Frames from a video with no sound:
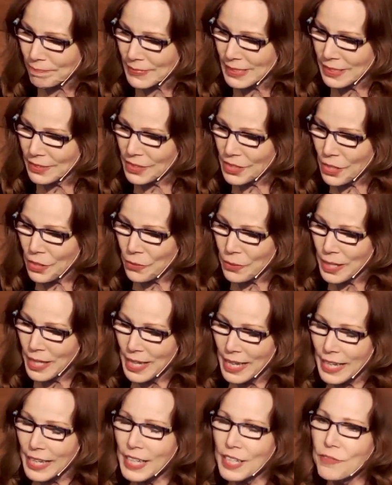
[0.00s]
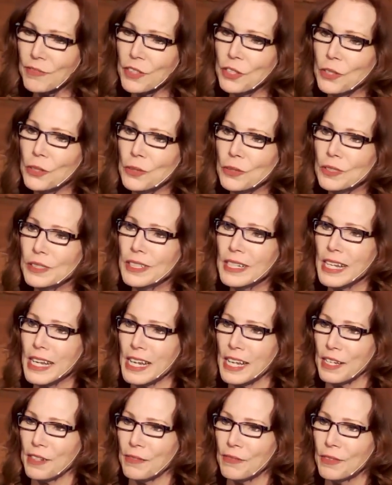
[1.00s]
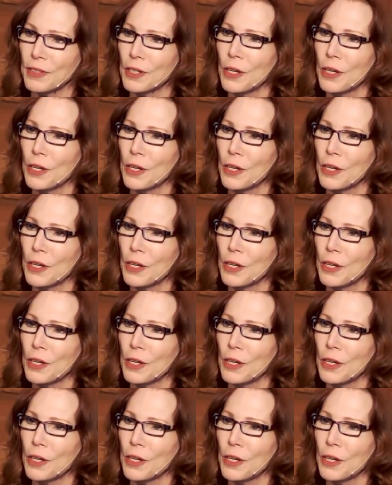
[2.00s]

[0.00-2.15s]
So if you leave